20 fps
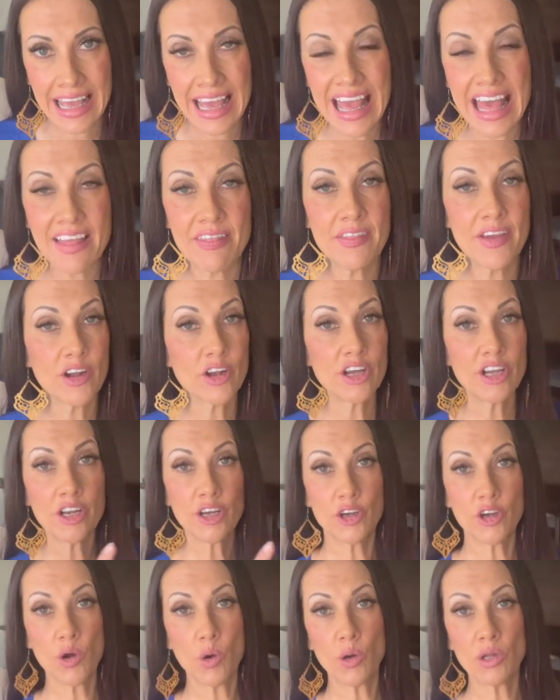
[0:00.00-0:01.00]
And they're going to
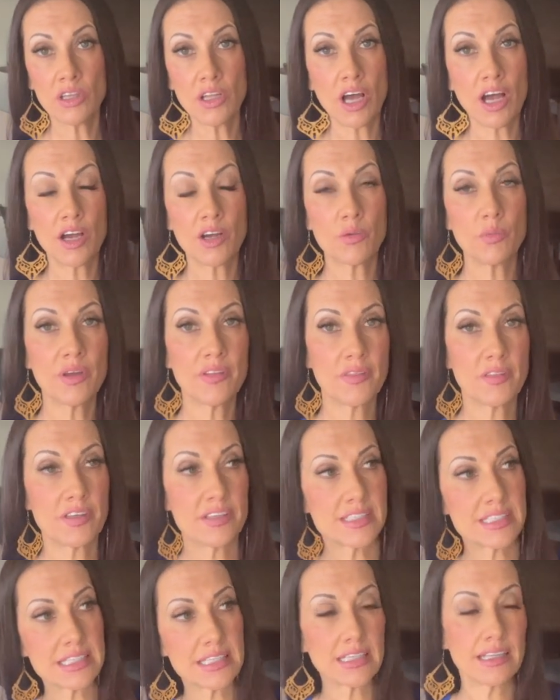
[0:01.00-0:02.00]
go along with the
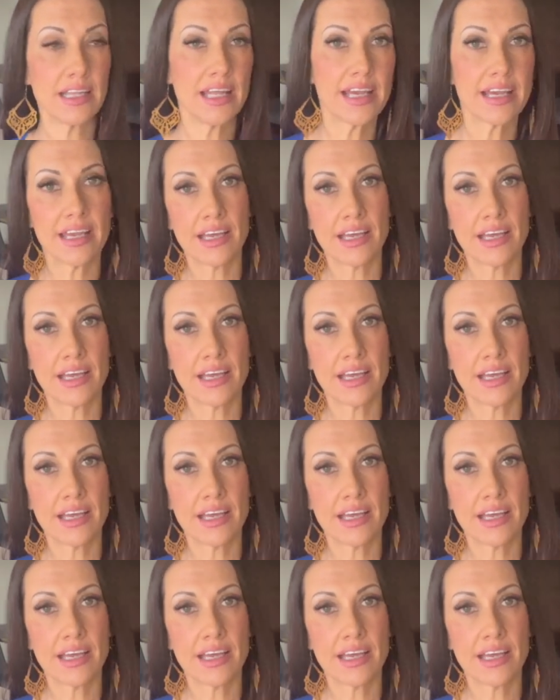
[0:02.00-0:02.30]
slick